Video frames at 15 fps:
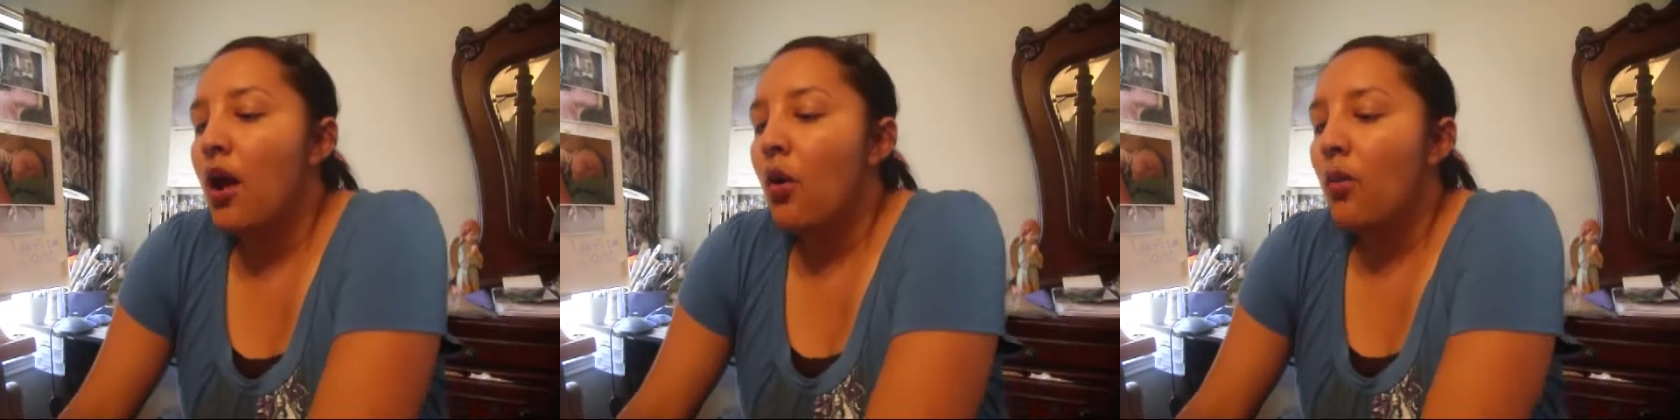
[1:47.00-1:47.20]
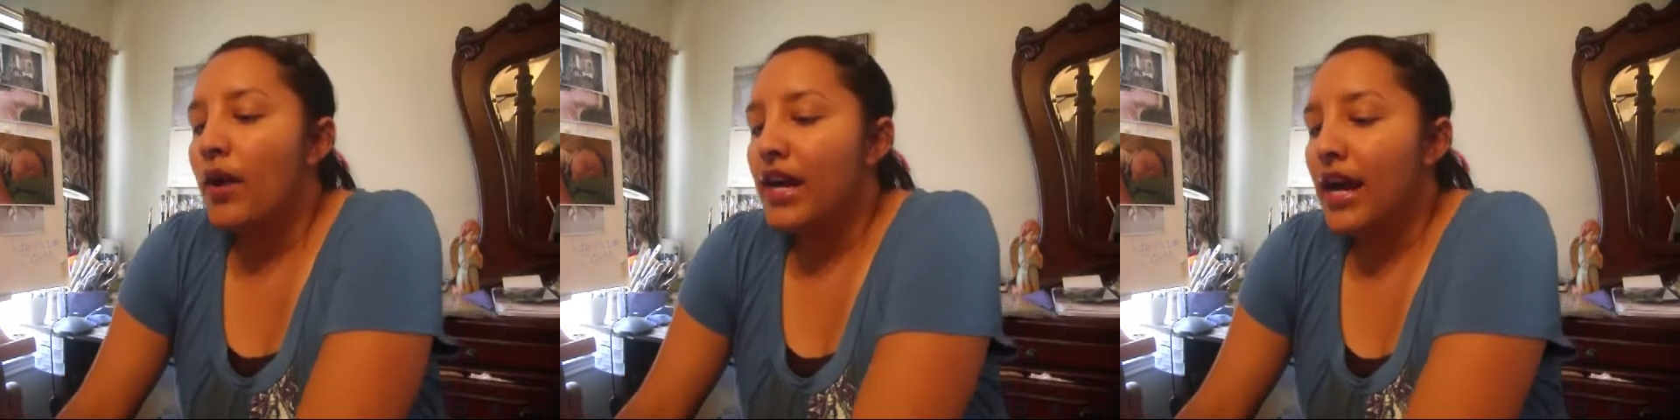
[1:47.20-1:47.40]

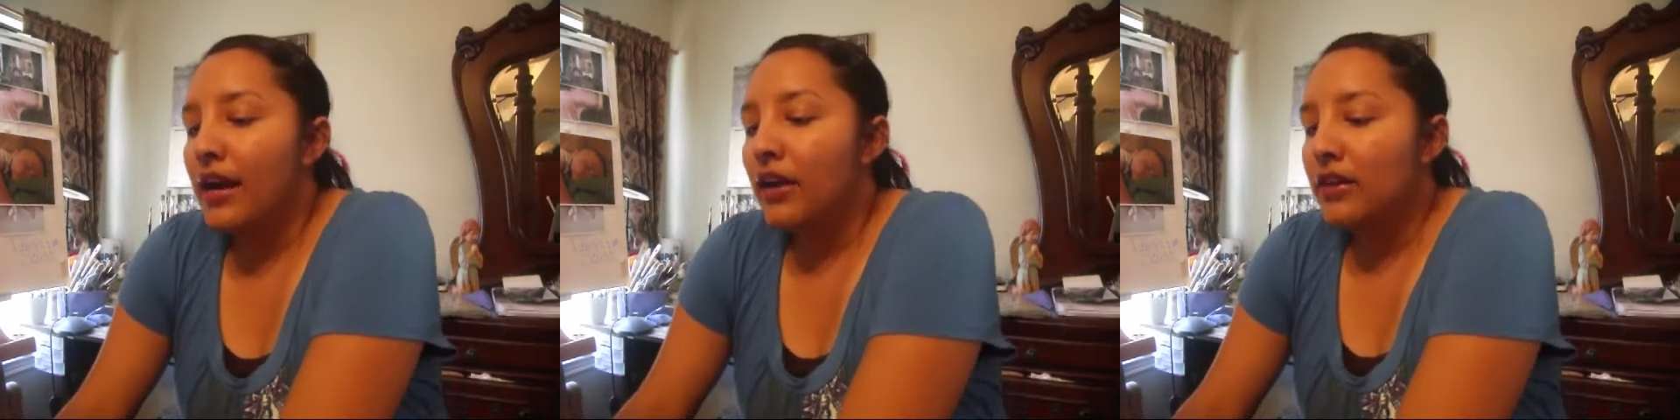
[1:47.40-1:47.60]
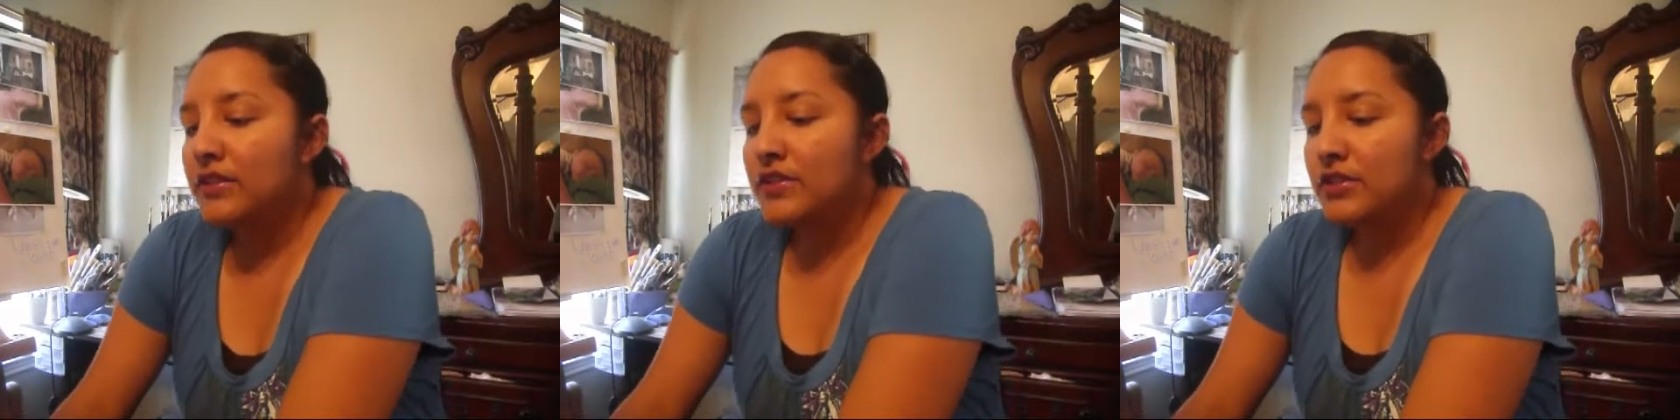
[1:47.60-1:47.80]
What I
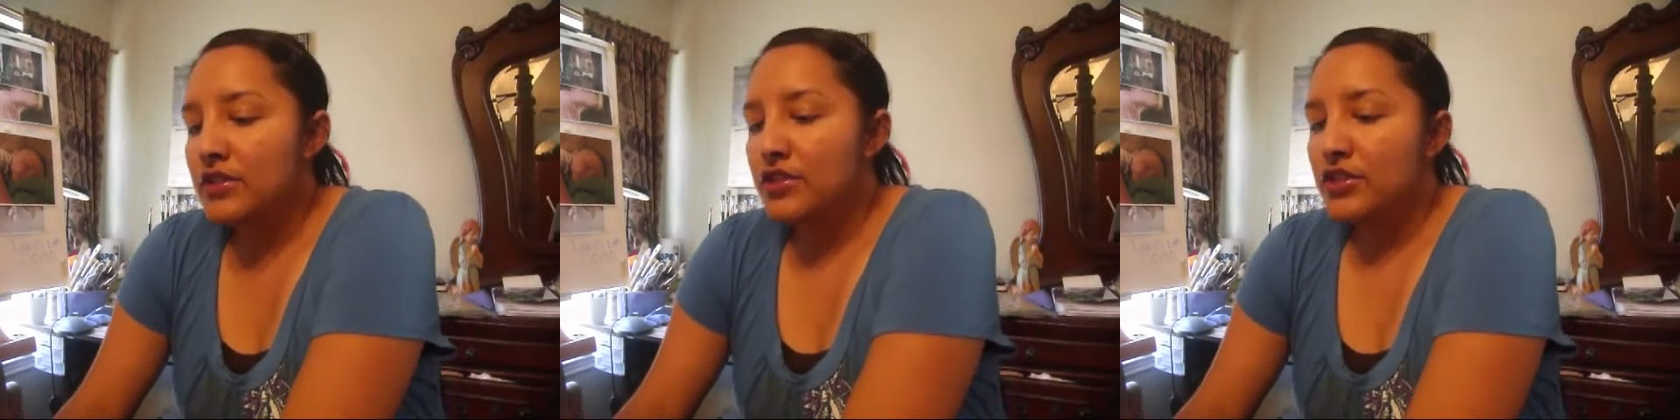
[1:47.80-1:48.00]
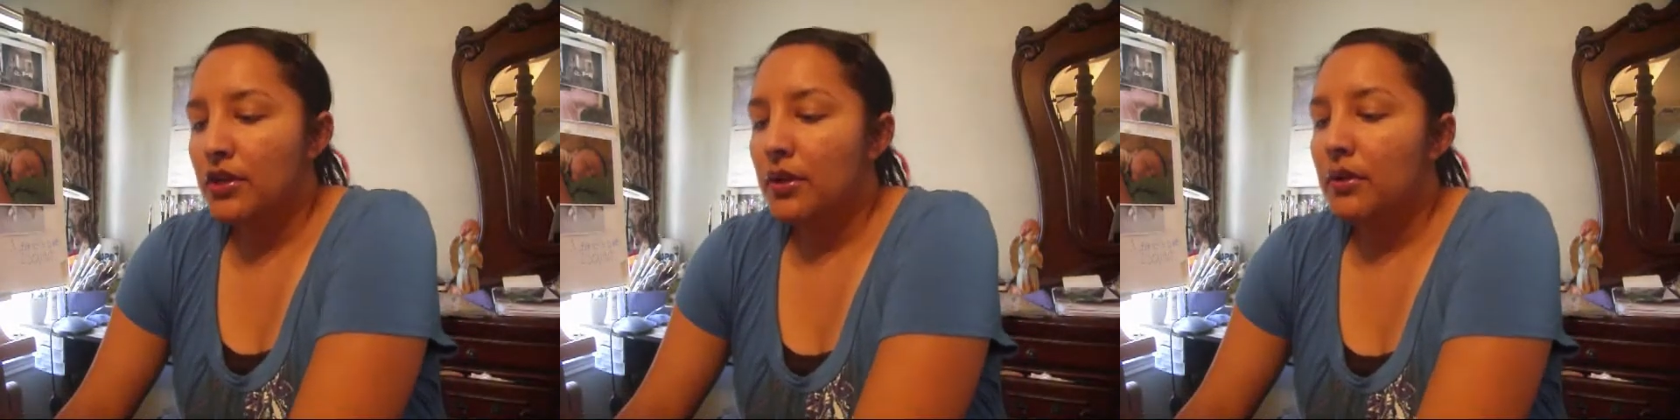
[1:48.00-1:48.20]
also
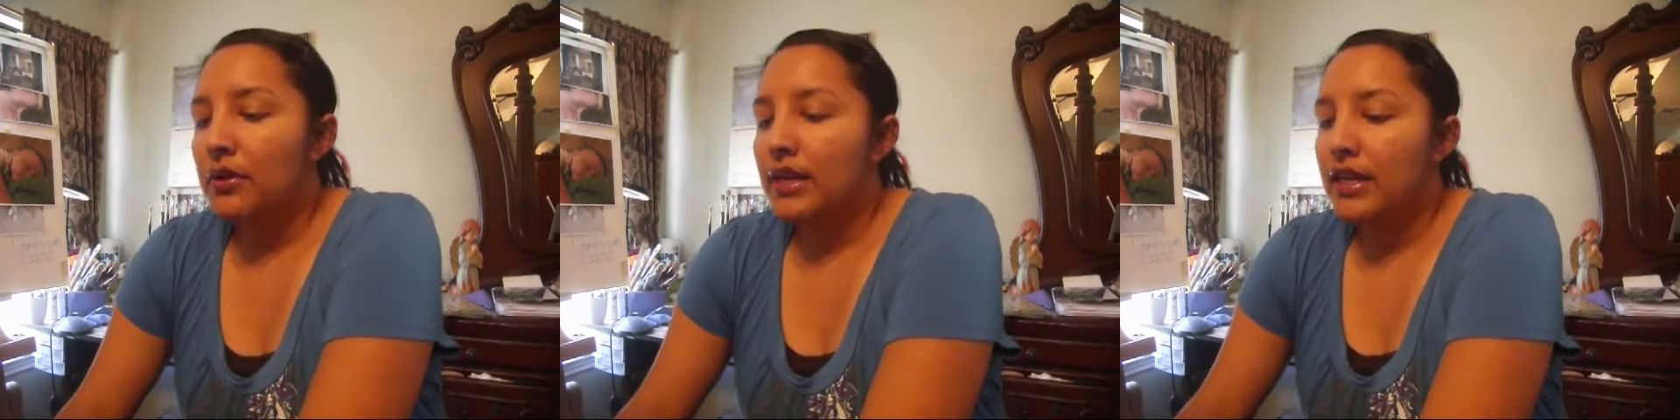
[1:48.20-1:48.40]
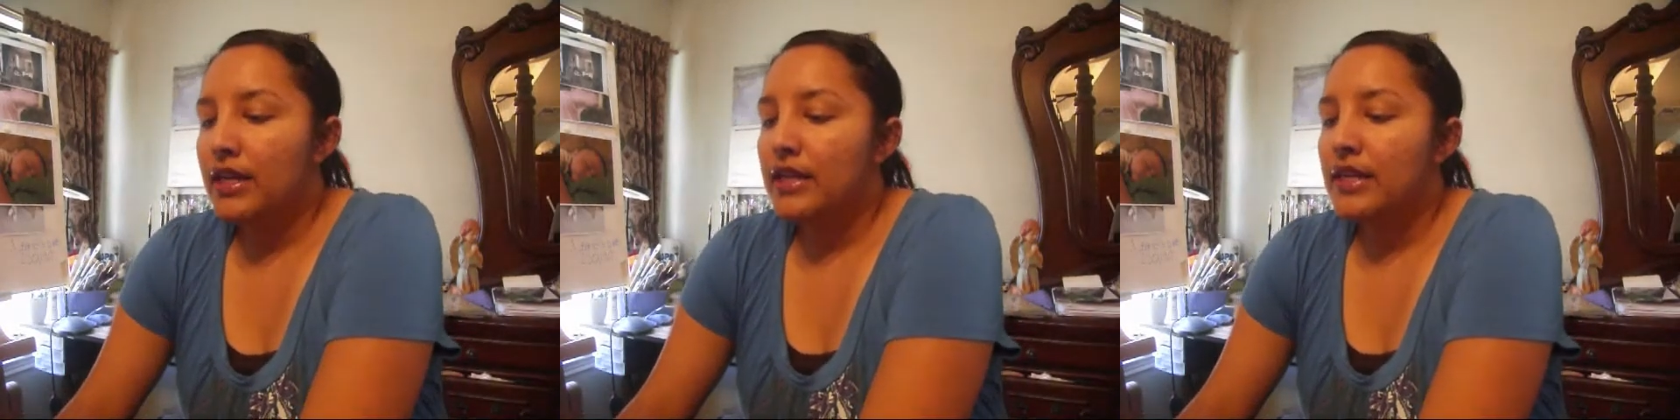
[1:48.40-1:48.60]
do
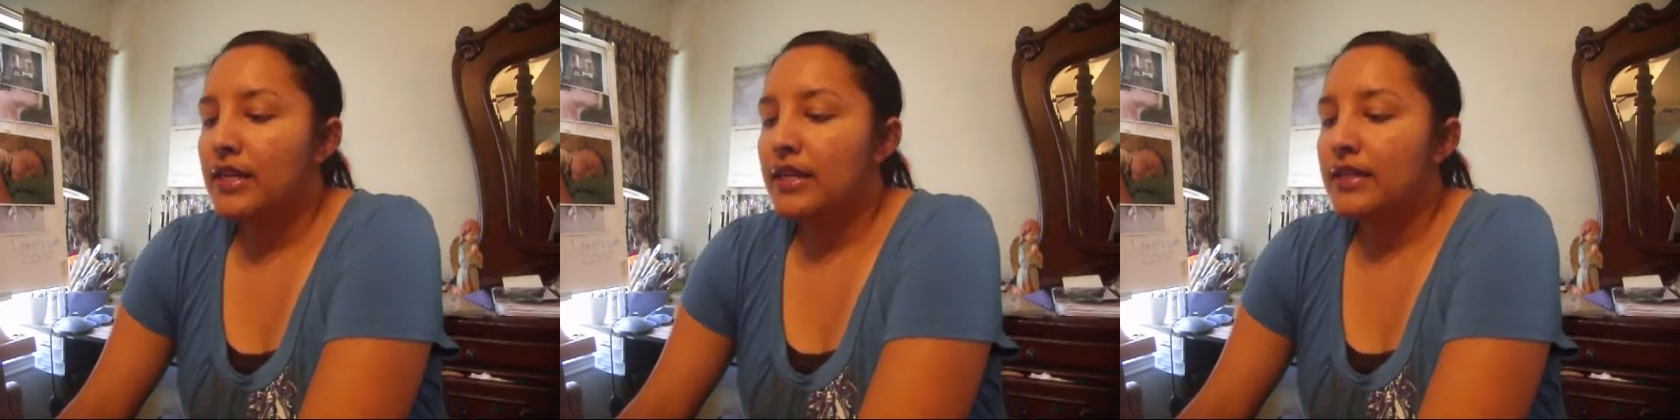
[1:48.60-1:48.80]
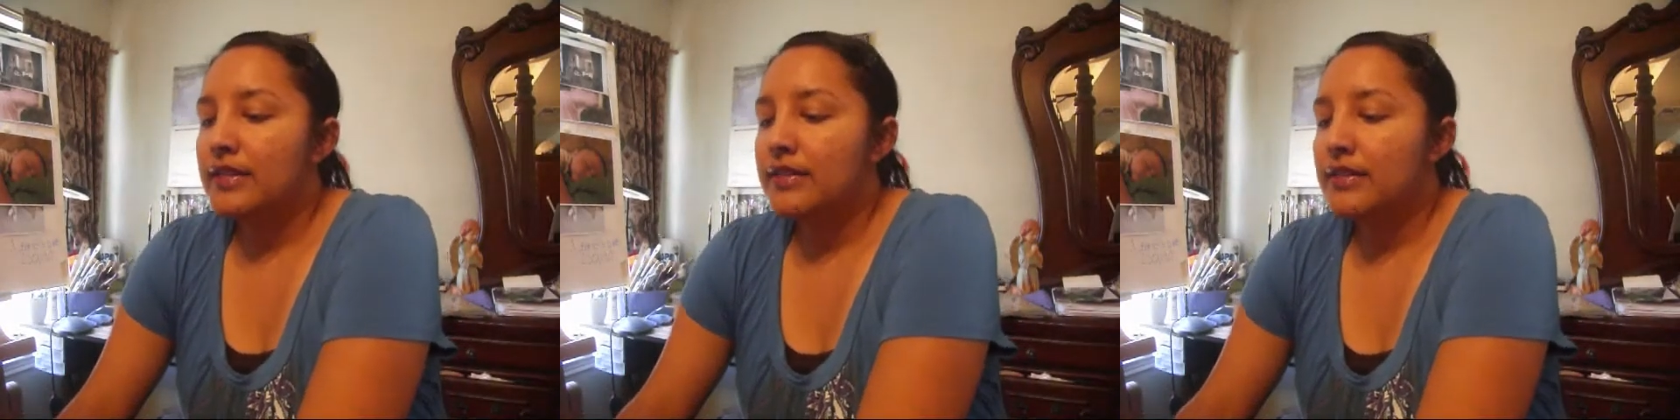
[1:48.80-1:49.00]

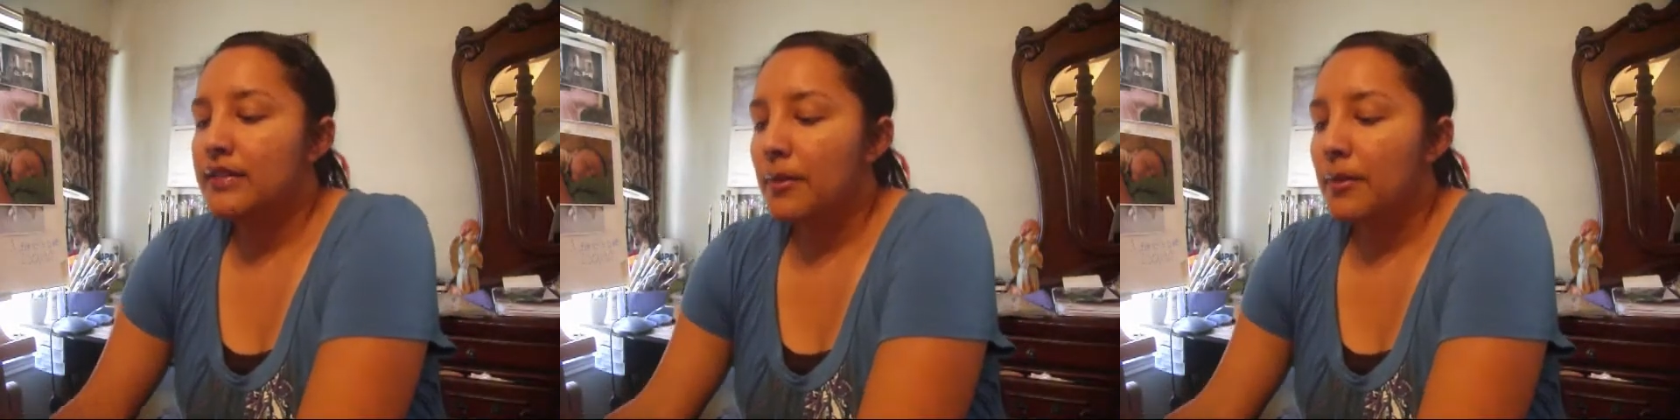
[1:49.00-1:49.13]
is,